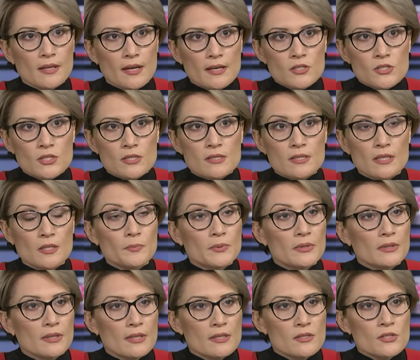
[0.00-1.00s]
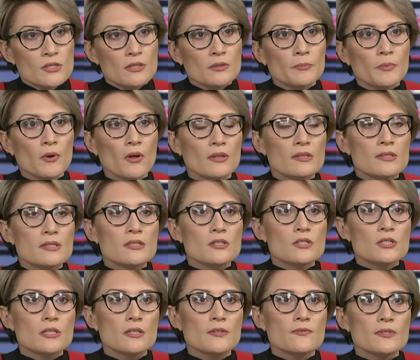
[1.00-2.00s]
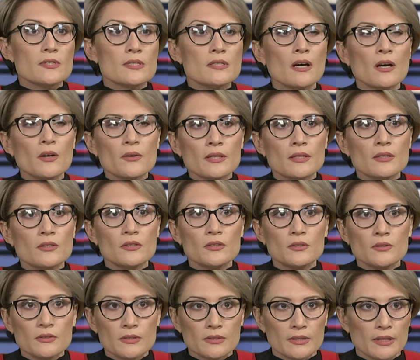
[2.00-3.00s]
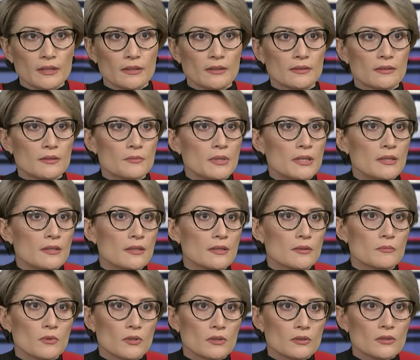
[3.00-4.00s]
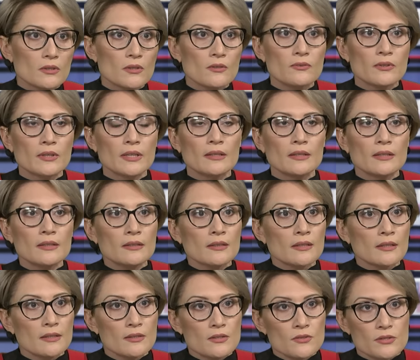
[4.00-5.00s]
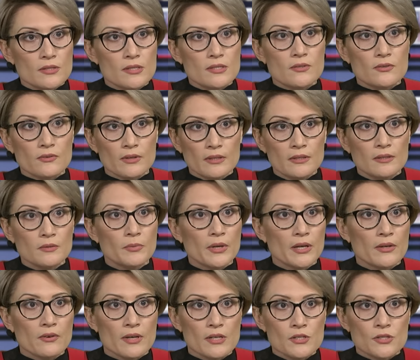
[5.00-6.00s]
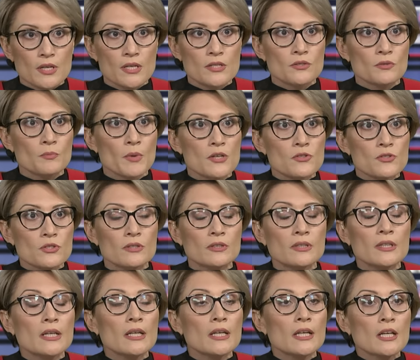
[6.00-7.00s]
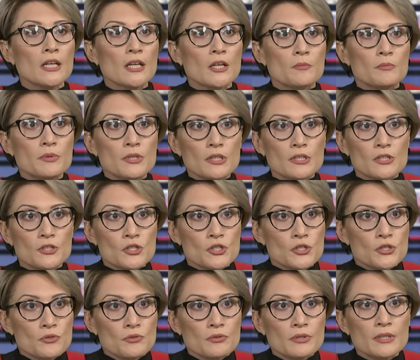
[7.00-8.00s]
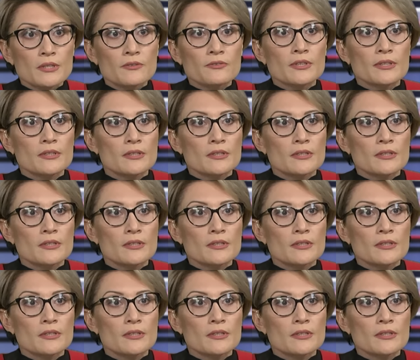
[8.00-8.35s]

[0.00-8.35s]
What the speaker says: elections and potential policy shifts, how can Ukraine, Armenia, Moldova, and other countries threatened by Russia, as you mentioned, be assured of